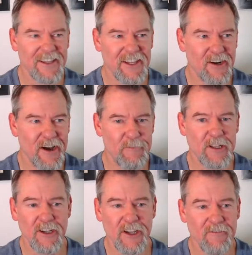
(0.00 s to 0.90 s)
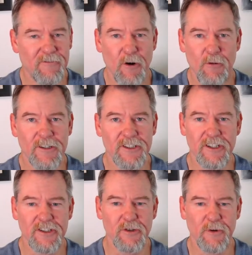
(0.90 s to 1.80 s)
been looking forward to
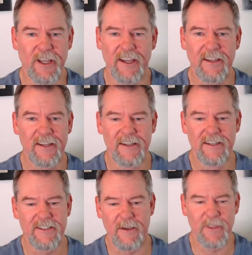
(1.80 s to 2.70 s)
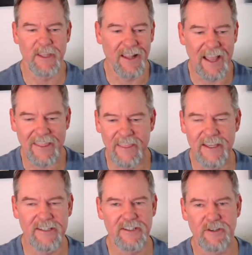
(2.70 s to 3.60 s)
doing something like
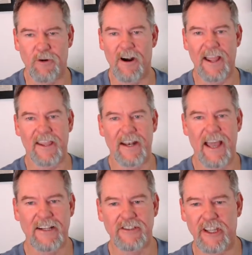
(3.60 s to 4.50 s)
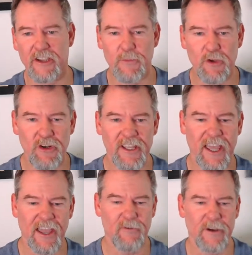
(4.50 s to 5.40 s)
this to where I can actually
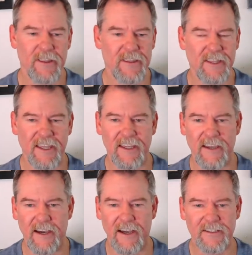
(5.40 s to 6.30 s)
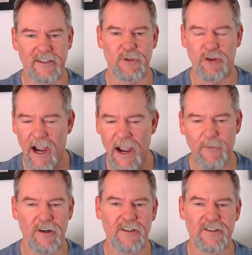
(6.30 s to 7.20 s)
communicate with the
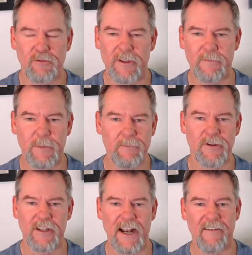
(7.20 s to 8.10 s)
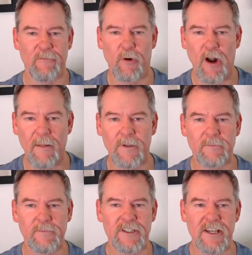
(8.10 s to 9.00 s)
subscribers, with people that have
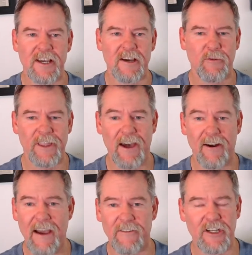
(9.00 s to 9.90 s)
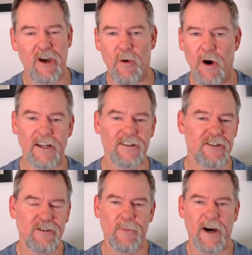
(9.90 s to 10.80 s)
problems without having to go on to